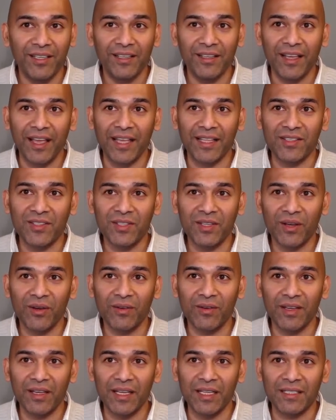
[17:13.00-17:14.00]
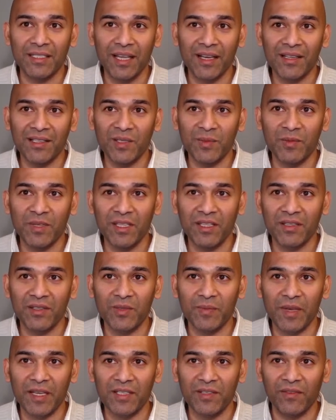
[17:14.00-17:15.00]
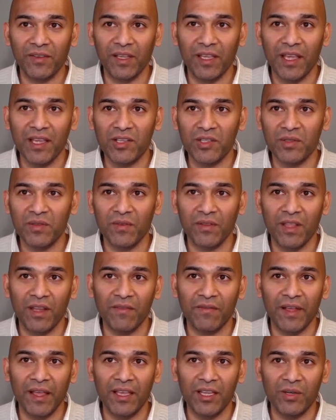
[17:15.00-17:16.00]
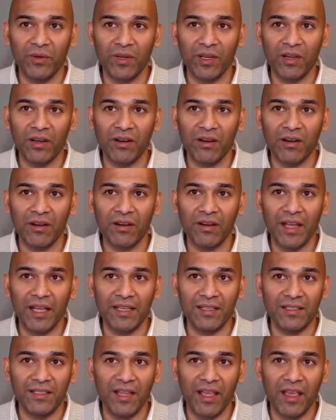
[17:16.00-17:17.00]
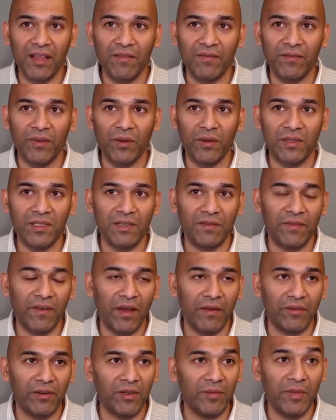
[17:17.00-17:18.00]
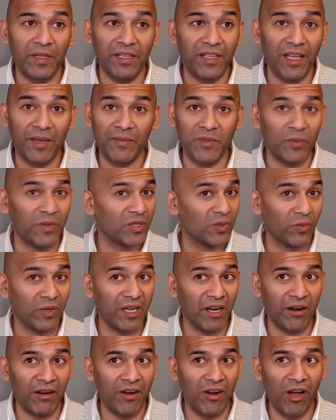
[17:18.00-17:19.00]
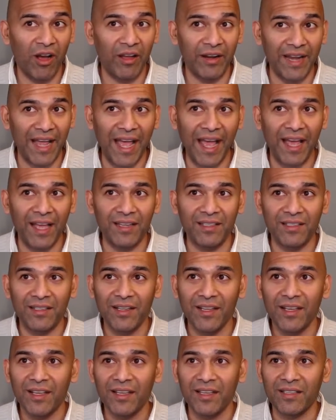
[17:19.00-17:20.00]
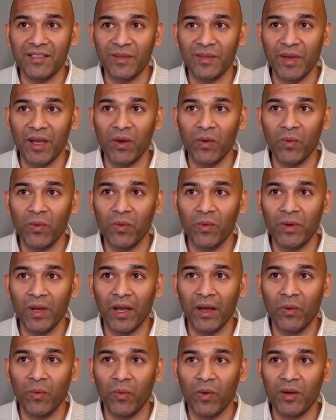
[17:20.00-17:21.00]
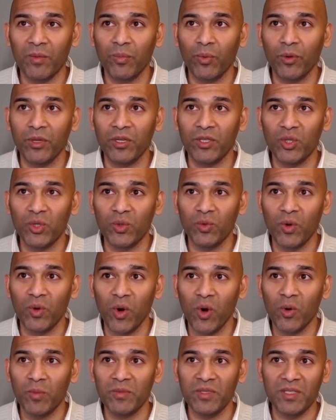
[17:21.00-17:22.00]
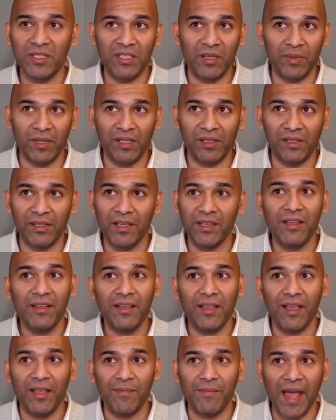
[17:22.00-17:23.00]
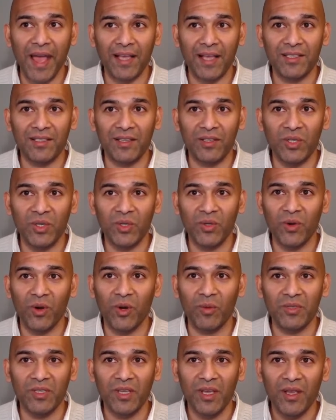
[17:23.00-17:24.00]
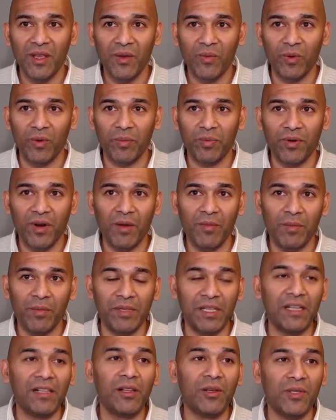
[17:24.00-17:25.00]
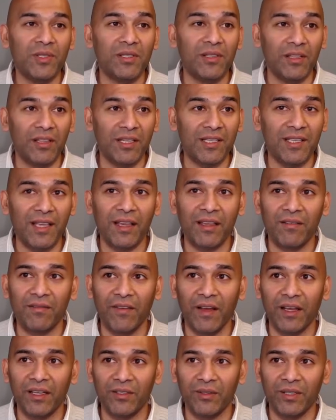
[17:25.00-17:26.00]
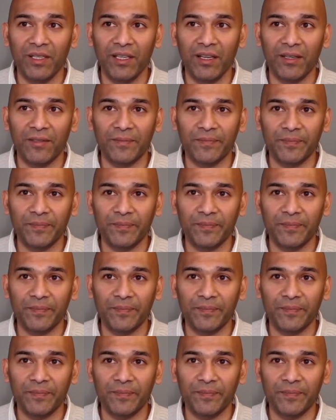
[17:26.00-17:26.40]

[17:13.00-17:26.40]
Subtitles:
And so it tells me the specifications for that value to occur at 10 volts and 500 milliamps, which we are not at, is about 1.2 ohms typically, and max at 2 ohms. We're probably closer to the second value here.